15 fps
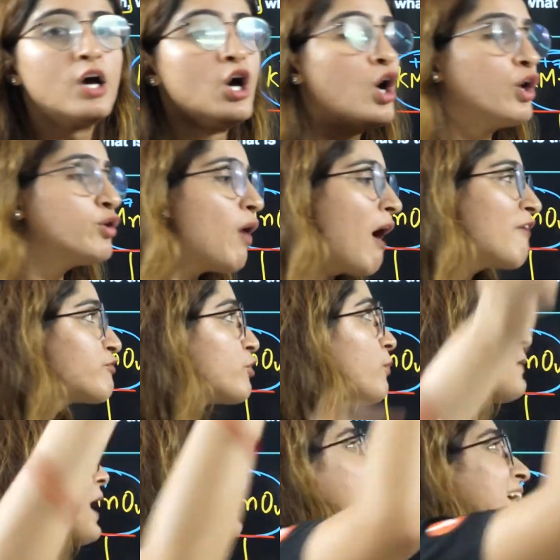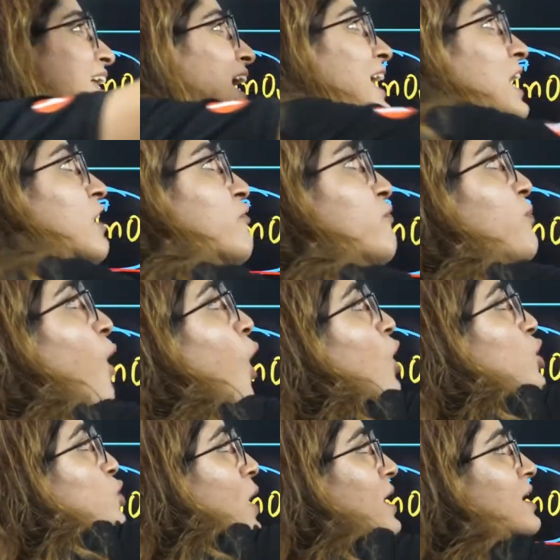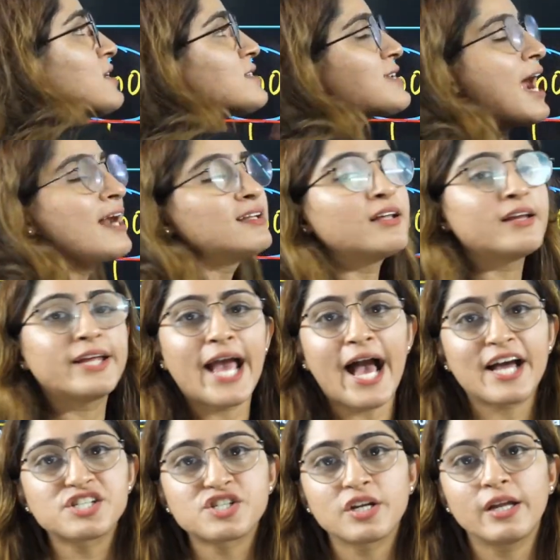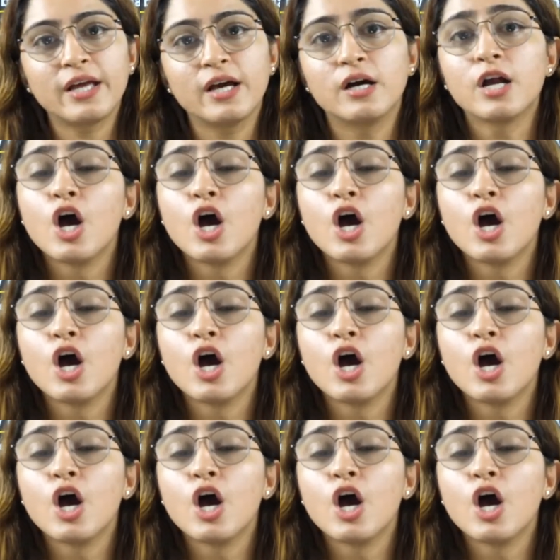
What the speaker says: You have to apply DNF block to understand the reaction here.